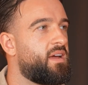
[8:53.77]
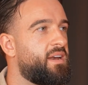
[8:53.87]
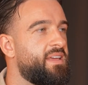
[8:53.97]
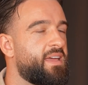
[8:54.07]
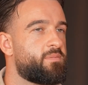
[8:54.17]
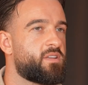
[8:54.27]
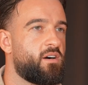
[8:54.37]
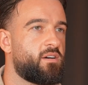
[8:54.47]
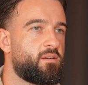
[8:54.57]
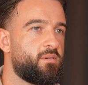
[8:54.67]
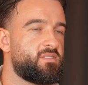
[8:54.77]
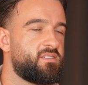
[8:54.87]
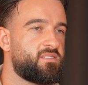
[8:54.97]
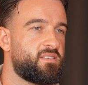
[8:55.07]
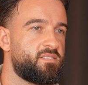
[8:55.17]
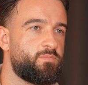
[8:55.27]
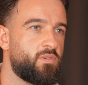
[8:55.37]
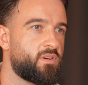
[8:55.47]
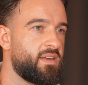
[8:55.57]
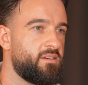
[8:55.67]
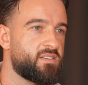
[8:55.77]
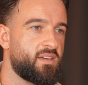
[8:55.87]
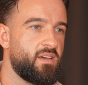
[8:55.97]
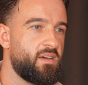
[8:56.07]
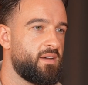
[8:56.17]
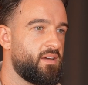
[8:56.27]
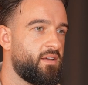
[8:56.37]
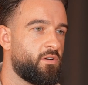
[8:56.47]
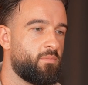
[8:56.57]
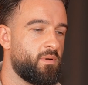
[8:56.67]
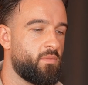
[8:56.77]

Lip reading: And he kept talking about this book, and he was like, you know,